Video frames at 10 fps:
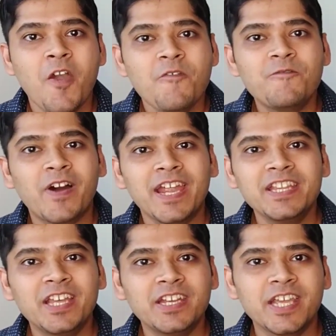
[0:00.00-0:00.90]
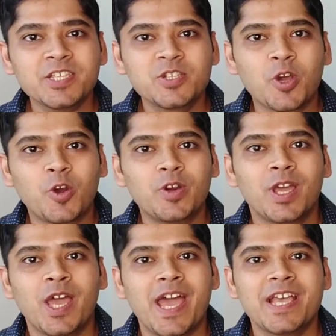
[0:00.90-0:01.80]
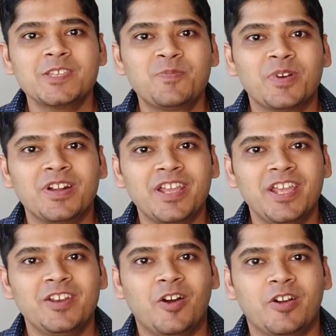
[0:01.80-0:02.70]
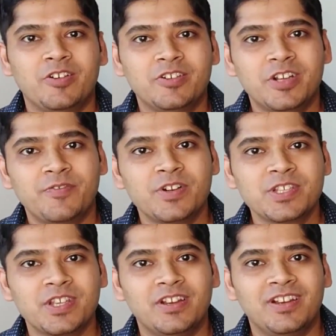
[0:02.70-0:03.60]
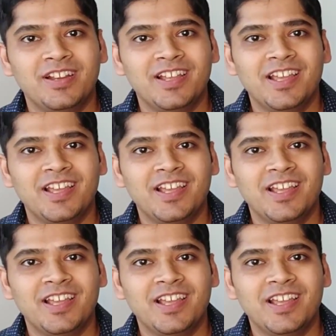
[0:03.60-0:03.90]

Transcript: find the next node as per in-order traversal.